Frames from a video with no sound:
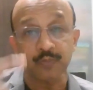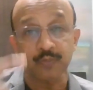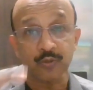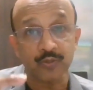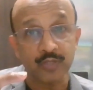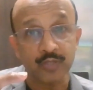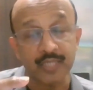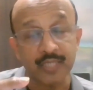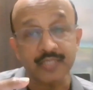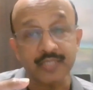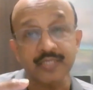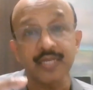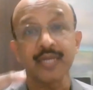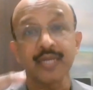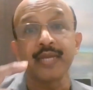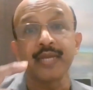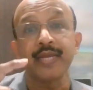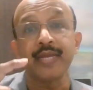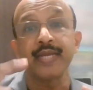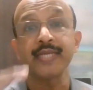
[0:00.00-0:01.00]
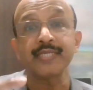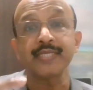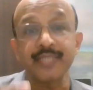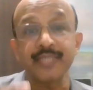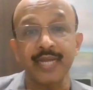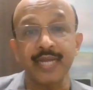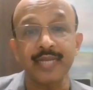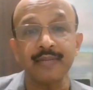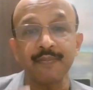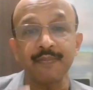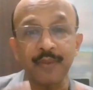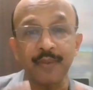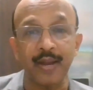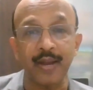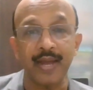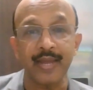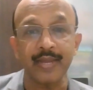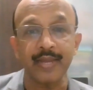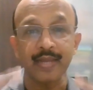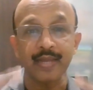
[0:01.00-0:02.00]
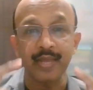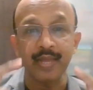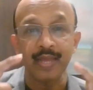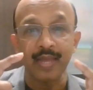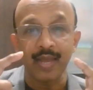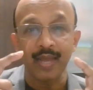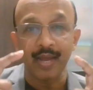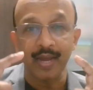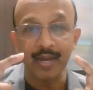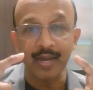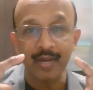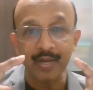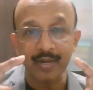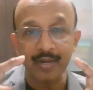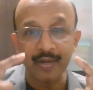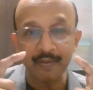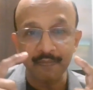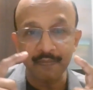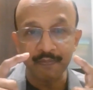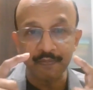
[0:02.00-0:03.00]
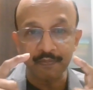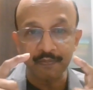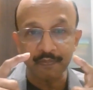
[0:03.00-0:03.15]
process is done by us